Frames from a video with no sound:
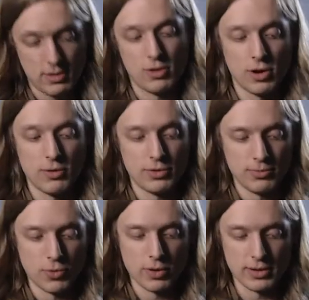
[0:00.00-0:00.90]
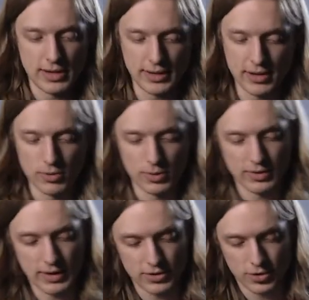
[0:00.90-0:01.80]
I'll go into more into detail what
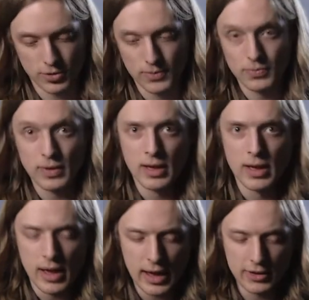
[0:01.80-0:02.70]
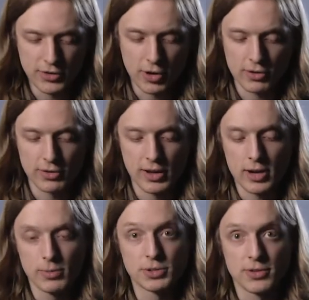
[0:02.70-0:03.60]
they do. A starter
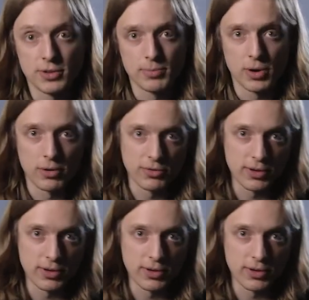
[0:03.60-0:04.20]
deck, which is composed